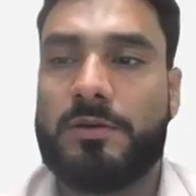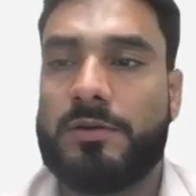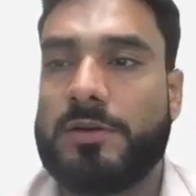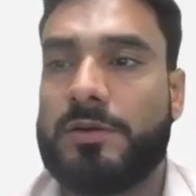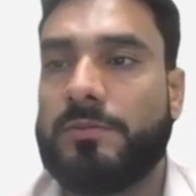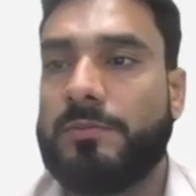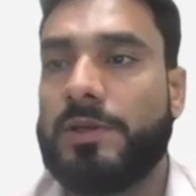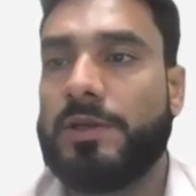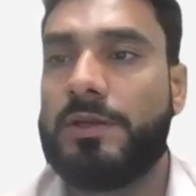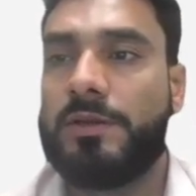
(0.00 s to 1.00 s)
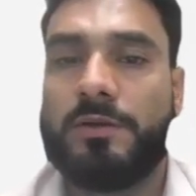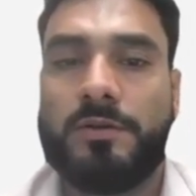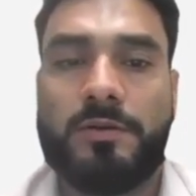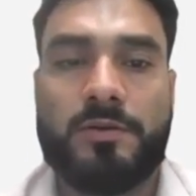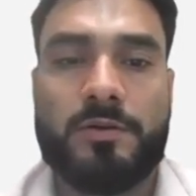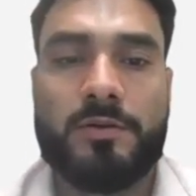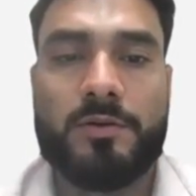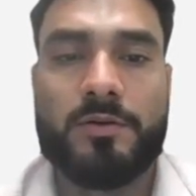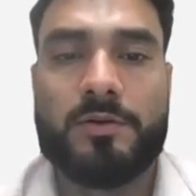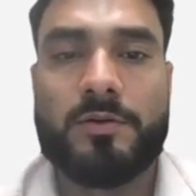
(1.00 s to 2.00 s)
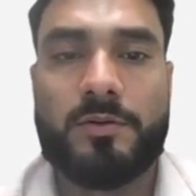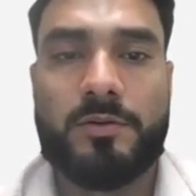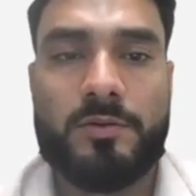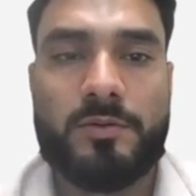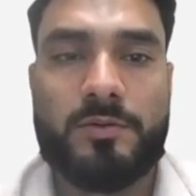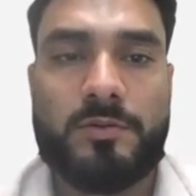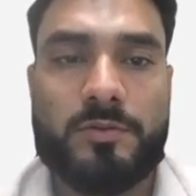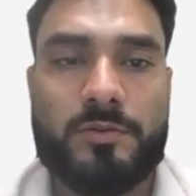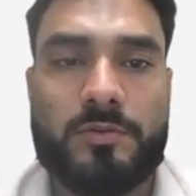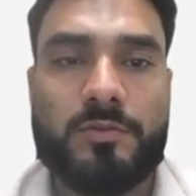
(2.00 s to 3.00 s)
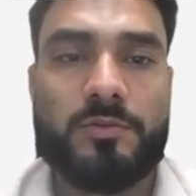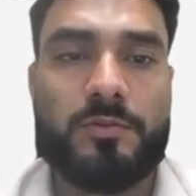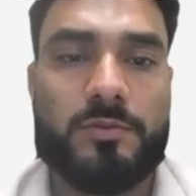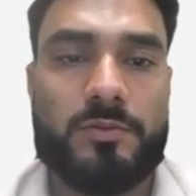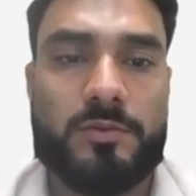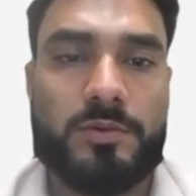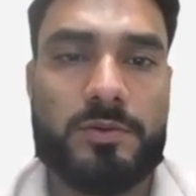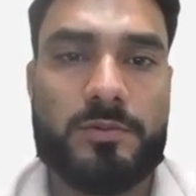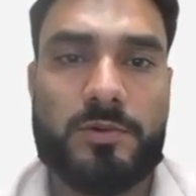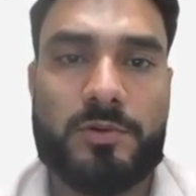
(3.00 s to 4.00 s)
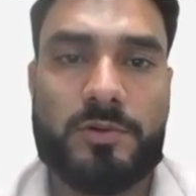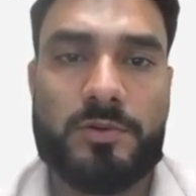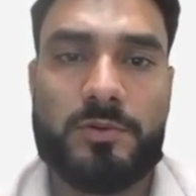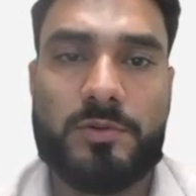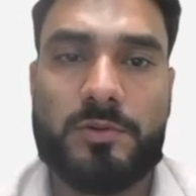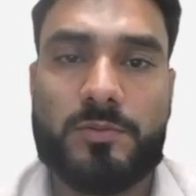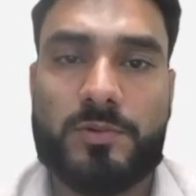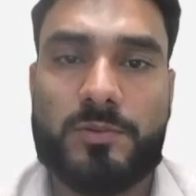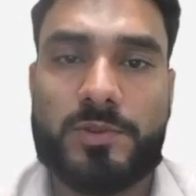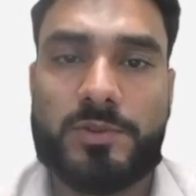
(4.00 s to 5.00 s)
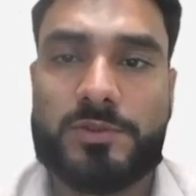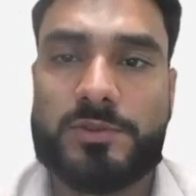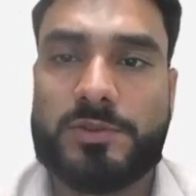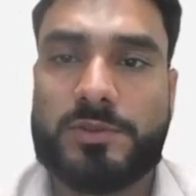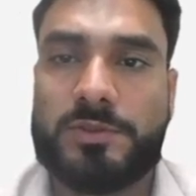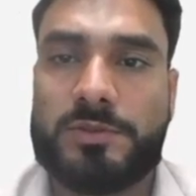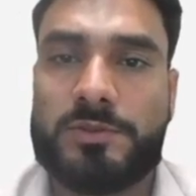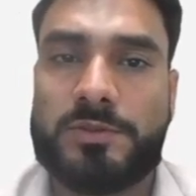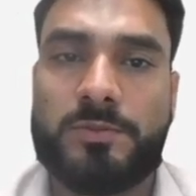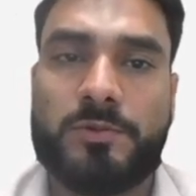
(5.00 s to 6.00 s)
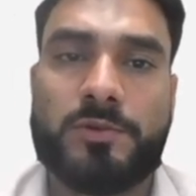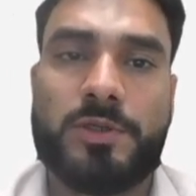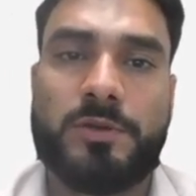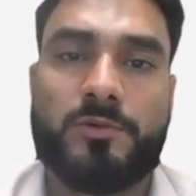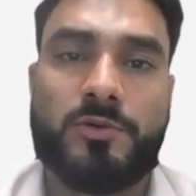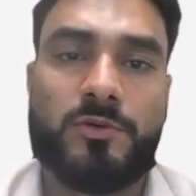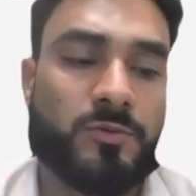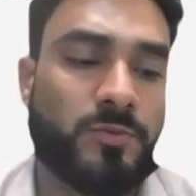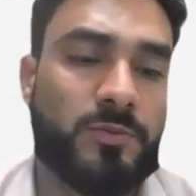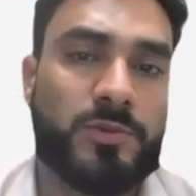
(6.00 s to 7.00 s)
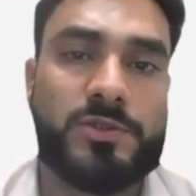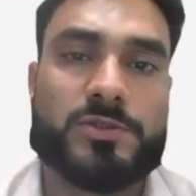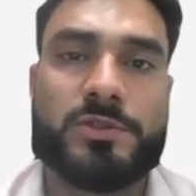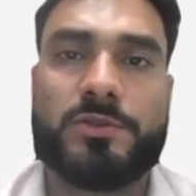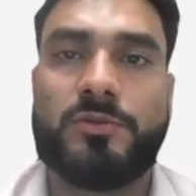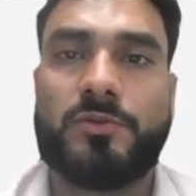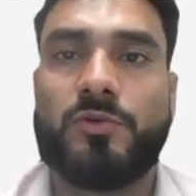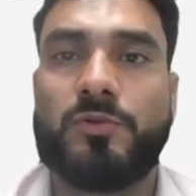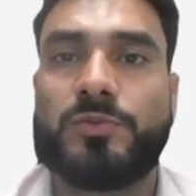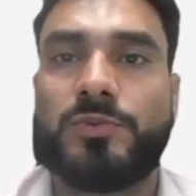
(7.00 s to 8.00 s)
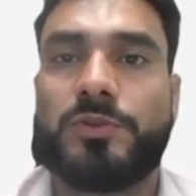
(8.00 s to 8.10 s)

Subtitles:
Let me go to the module permission set. Suppose I am going to permission set groups.